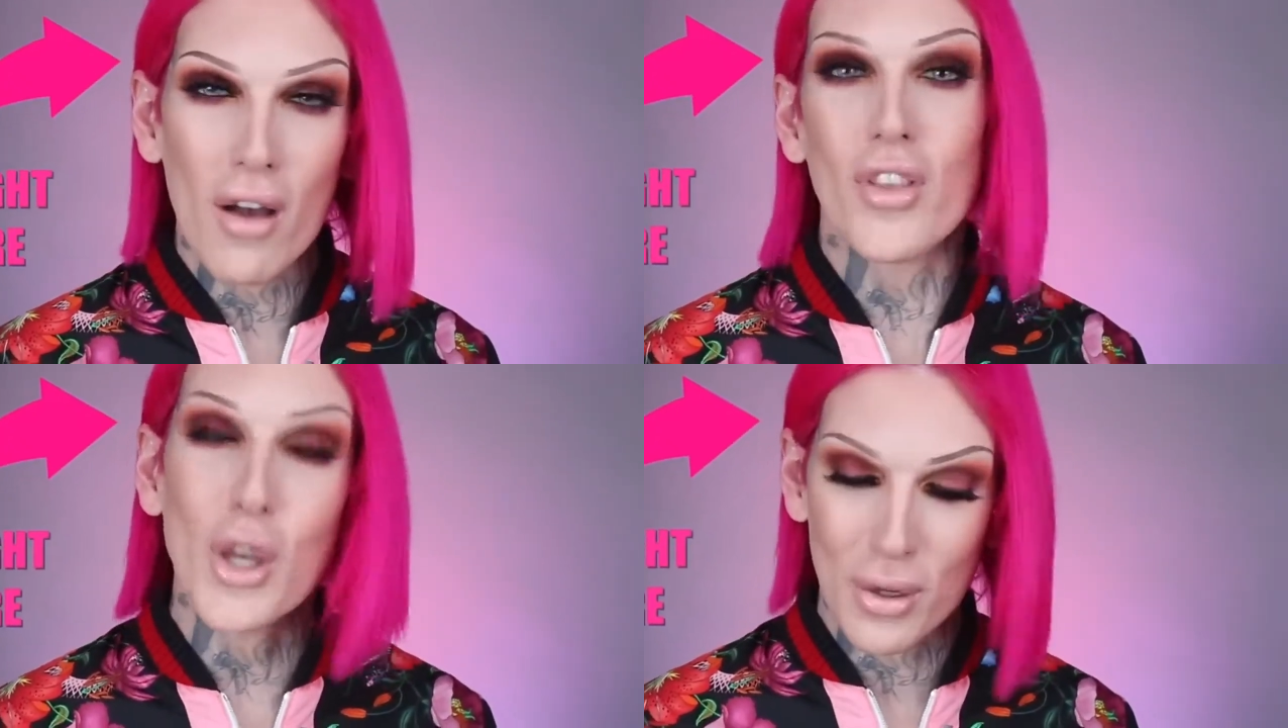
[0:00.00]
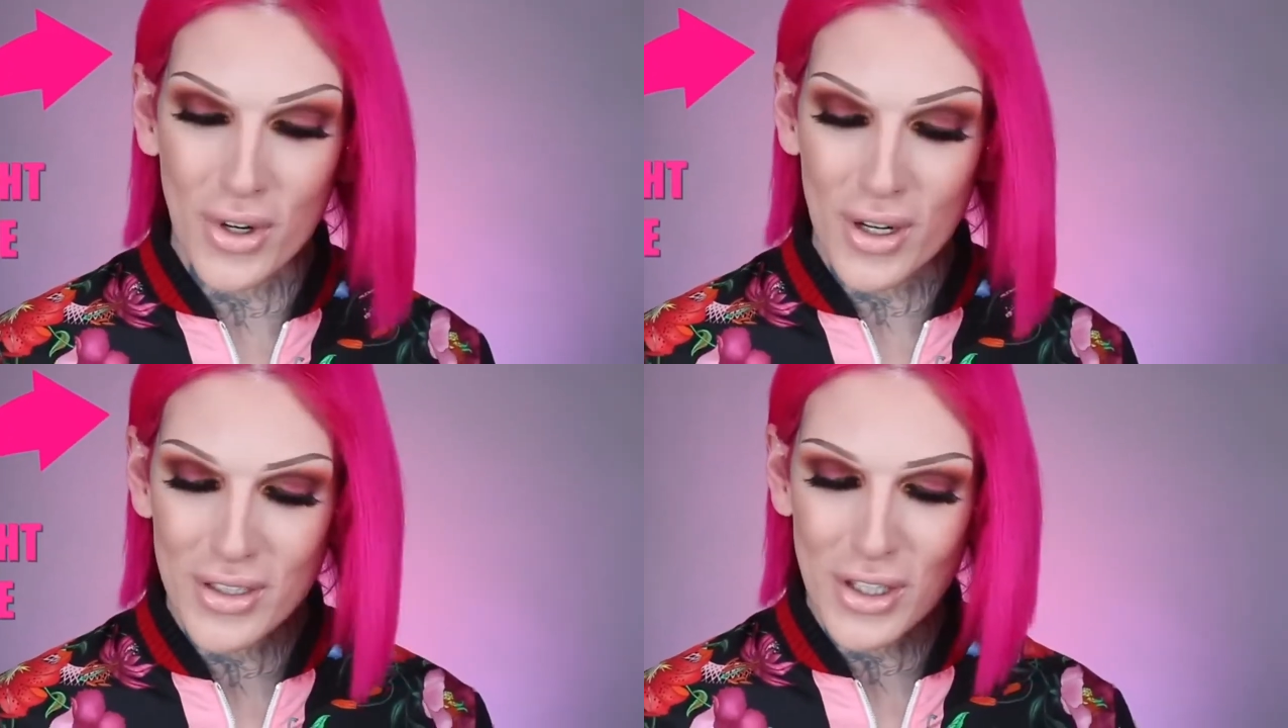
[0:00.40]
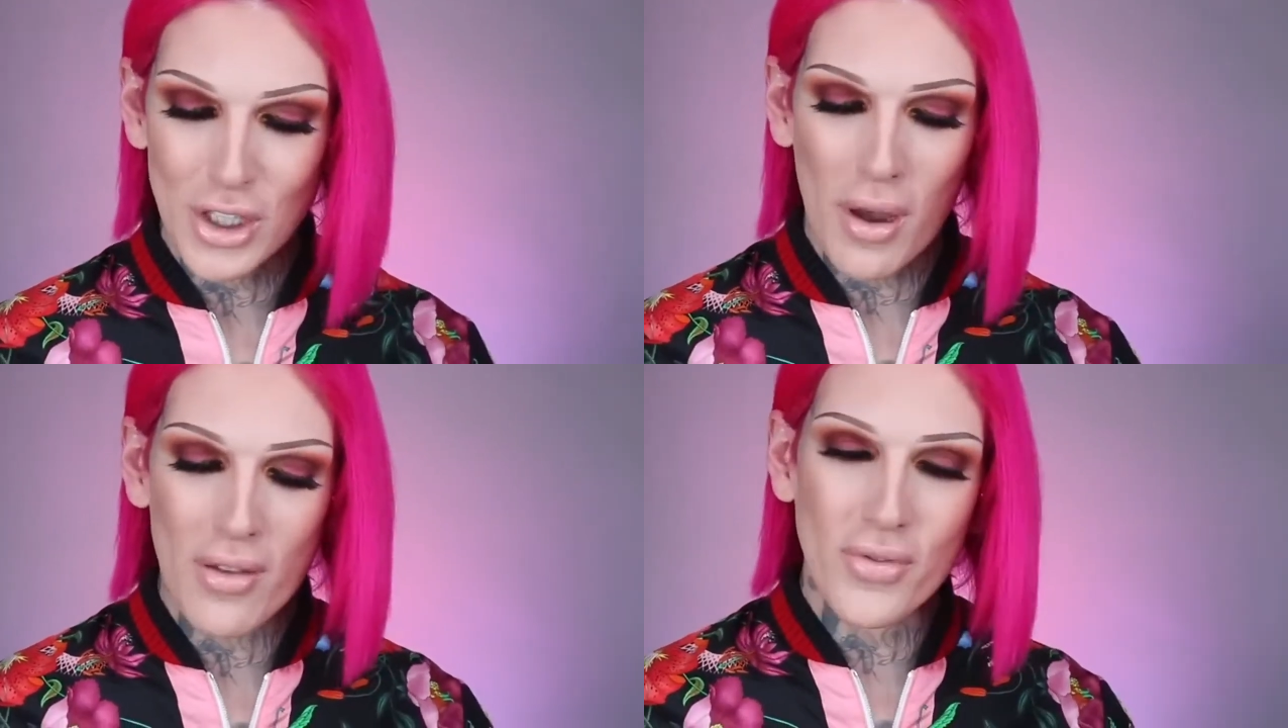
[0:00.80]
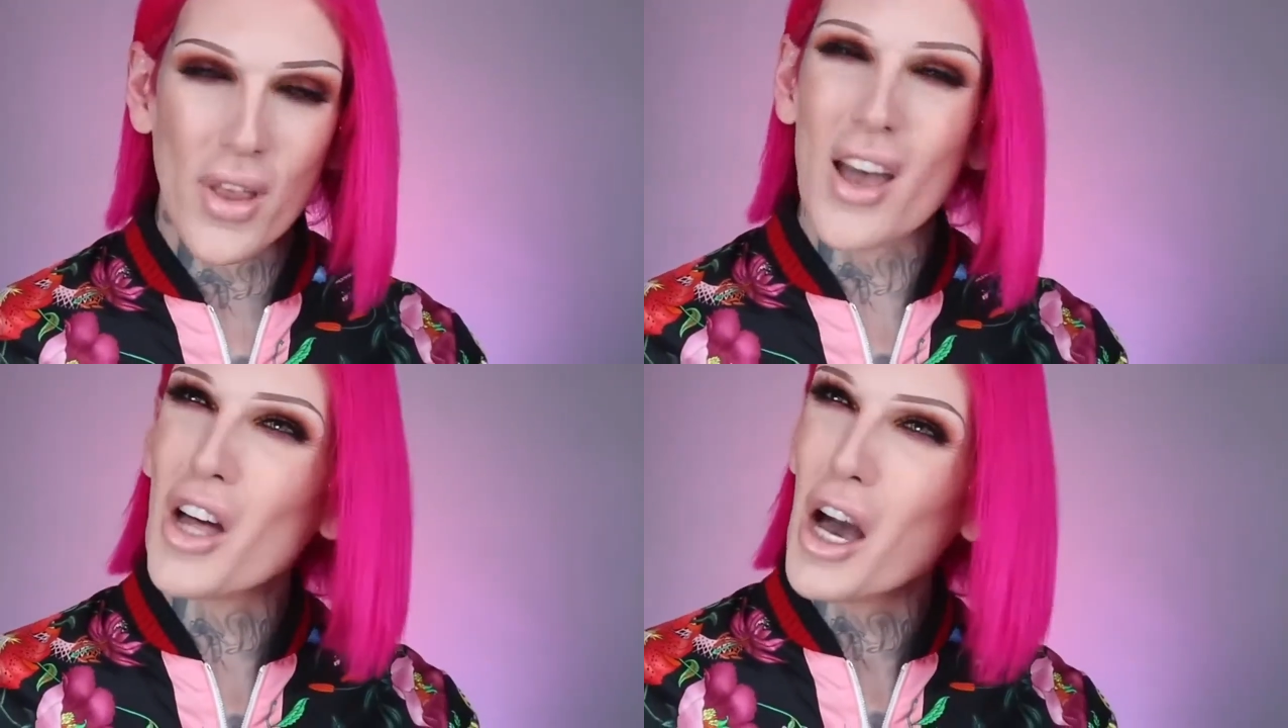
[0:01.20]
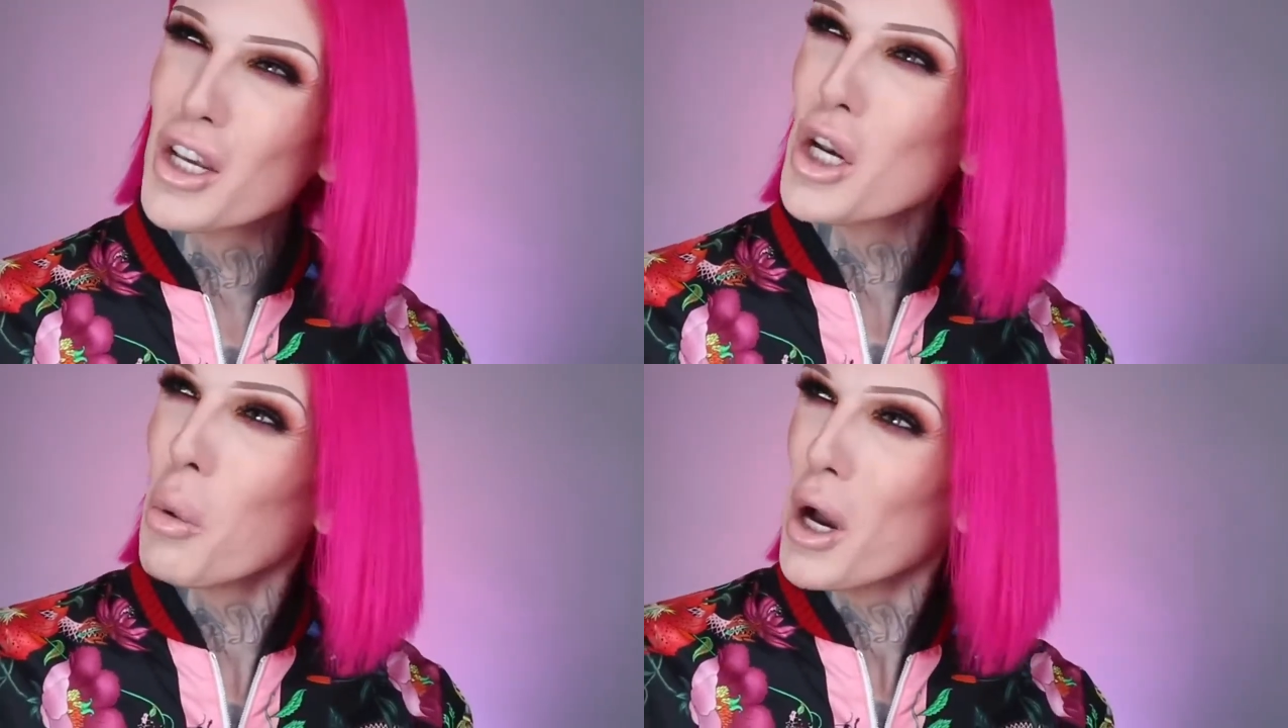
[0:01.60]
of the universe. So I
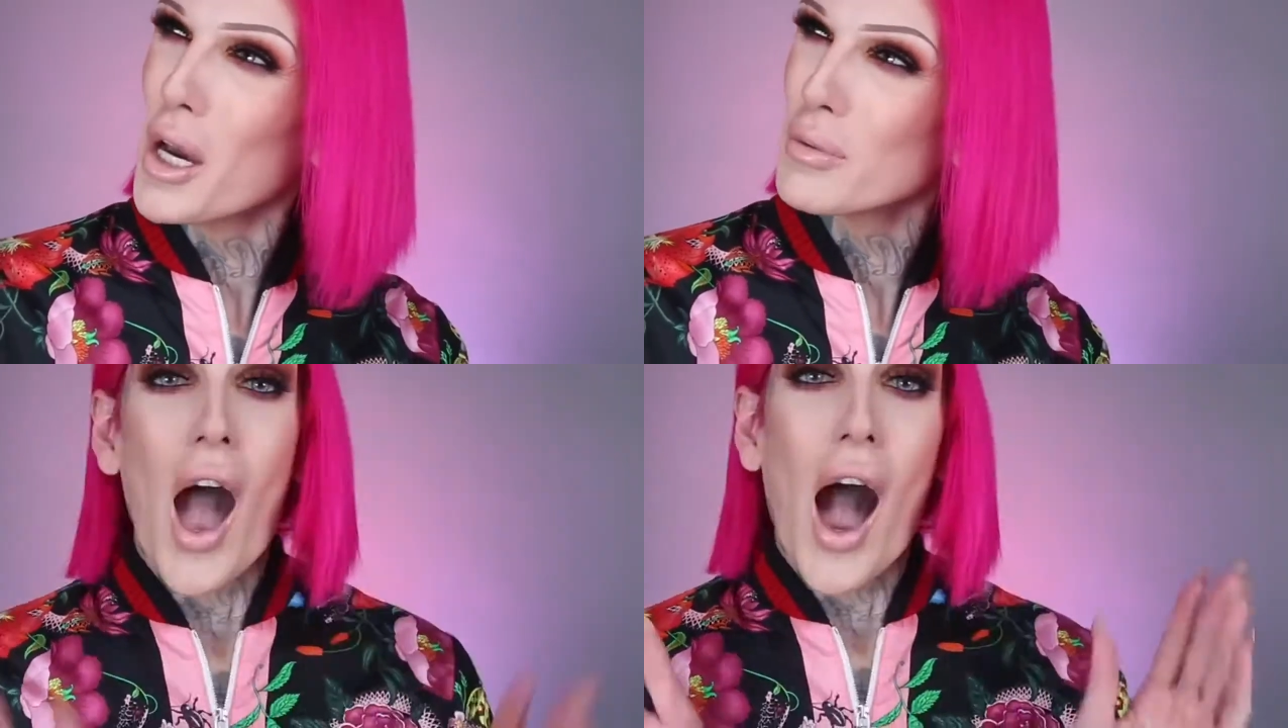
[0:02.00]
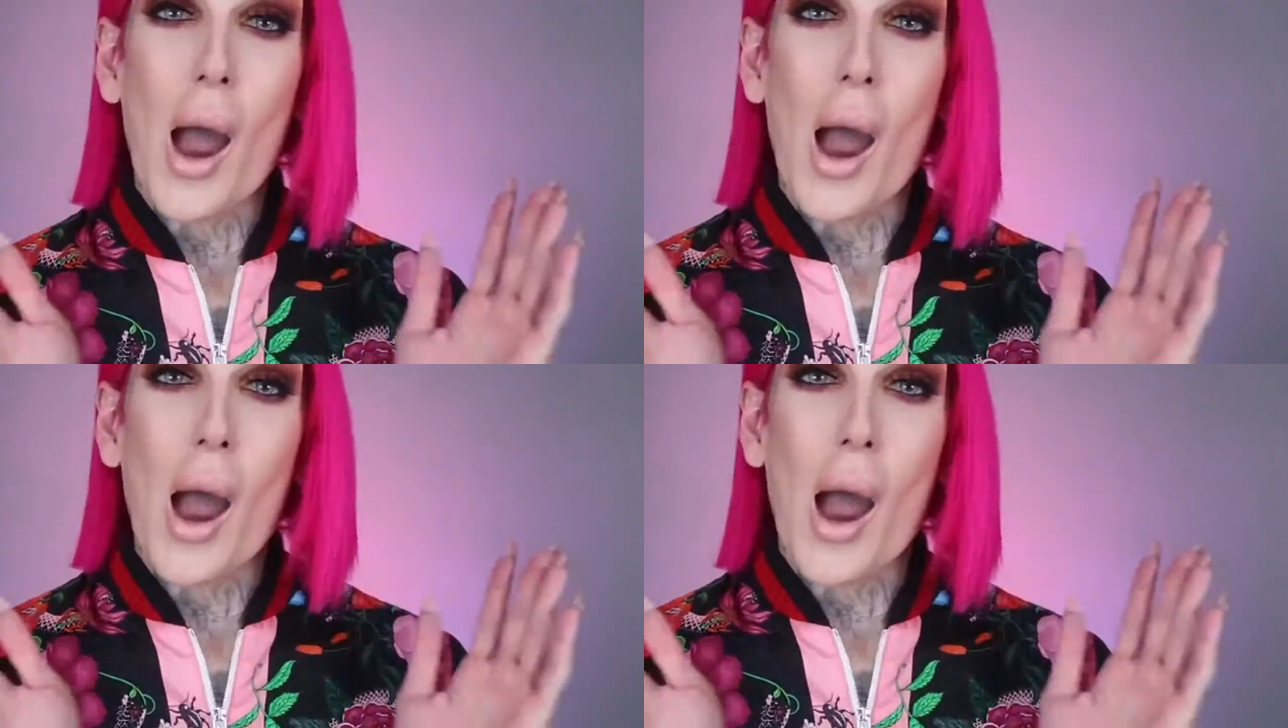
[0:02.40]
thought, you know what?